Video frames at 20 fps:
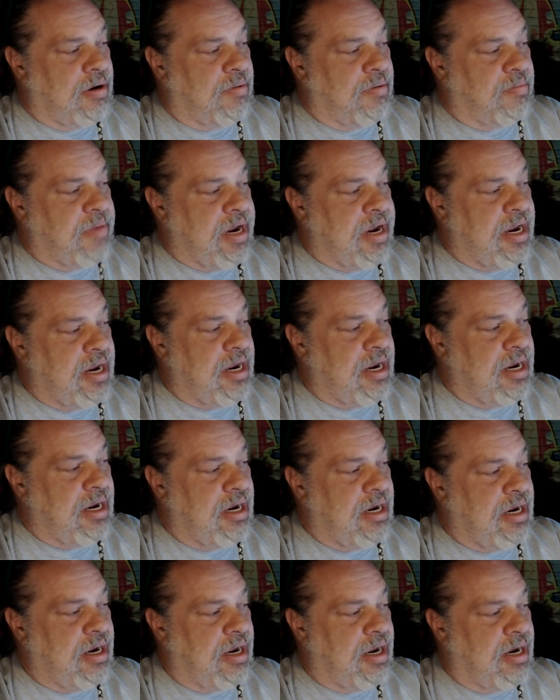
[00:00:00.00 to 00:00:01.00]

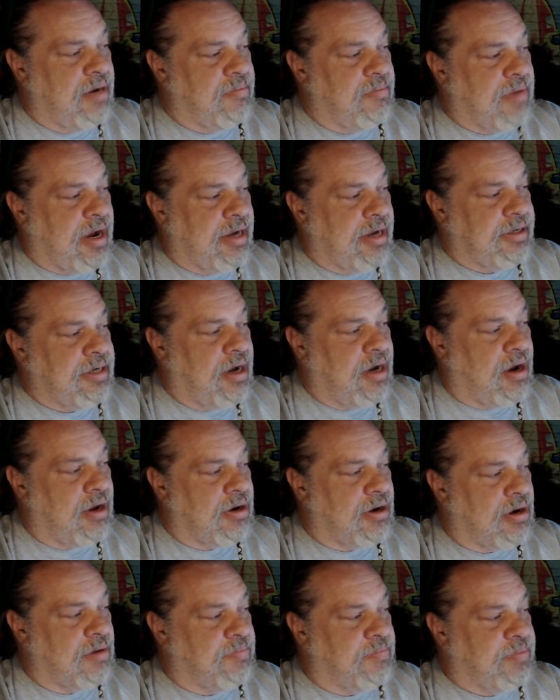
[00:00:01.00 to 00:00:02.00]
me and my
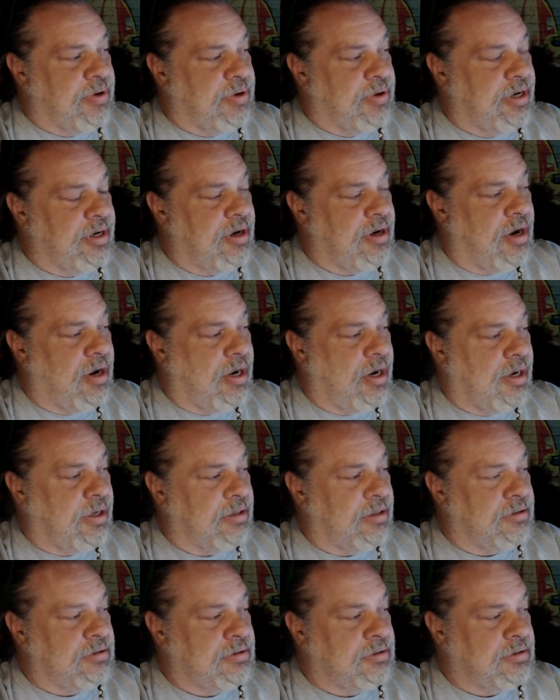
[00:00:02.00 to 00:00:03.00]
daughter put
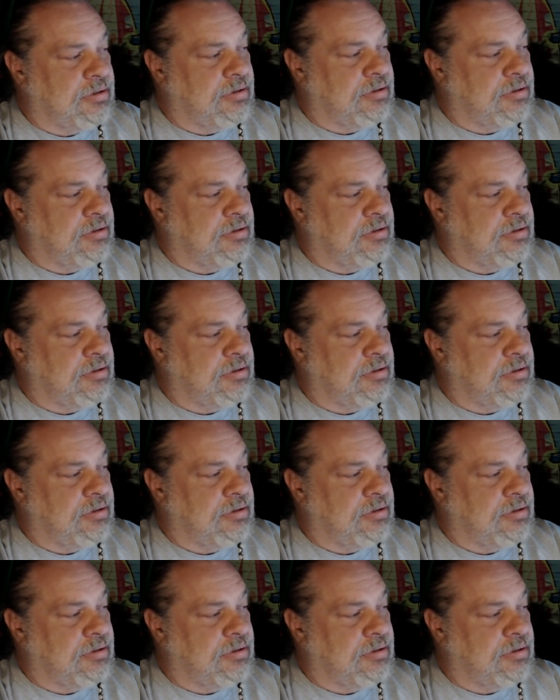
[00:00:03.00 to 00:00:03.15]
little